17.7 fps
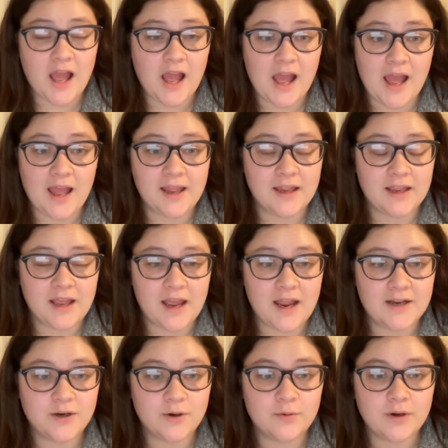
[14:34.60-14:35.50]
I
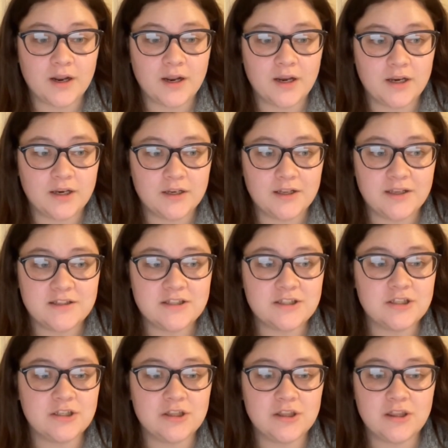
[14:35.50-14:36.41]
I don't
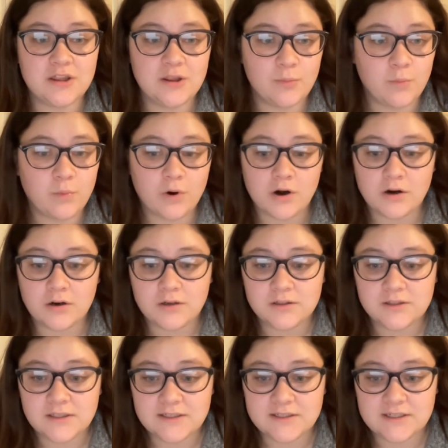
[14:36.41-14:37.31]
it's the
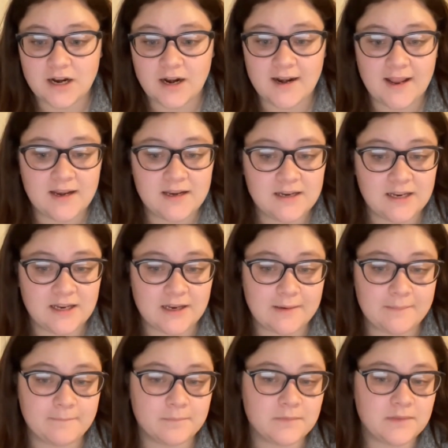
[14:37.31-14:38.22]
world is not
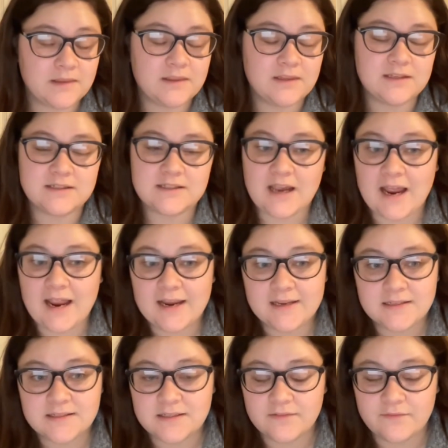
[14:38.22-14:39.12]
ending, the sky
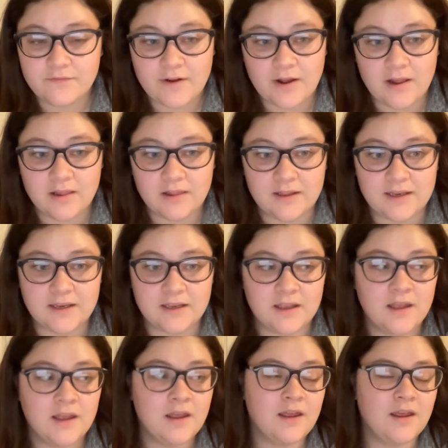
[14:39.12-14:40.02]
isn't
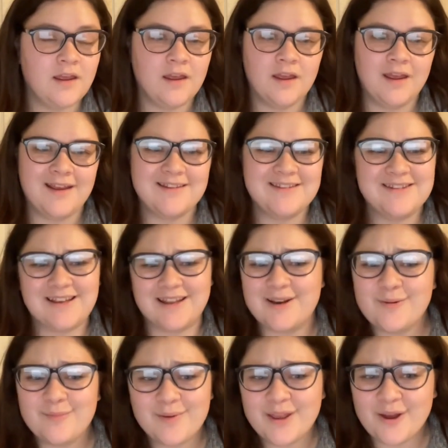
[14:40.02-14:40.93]
falling. It's
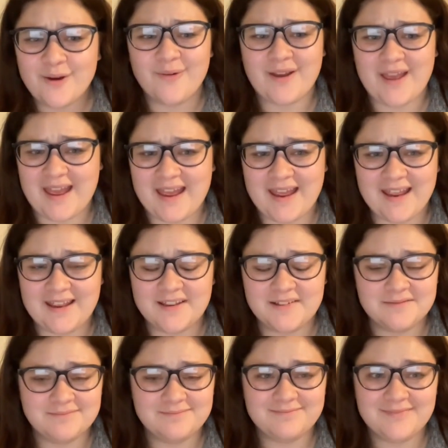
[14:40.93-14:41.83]
going to be
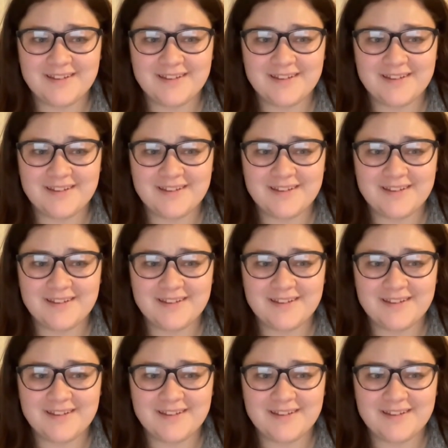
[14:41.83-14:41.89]
okay.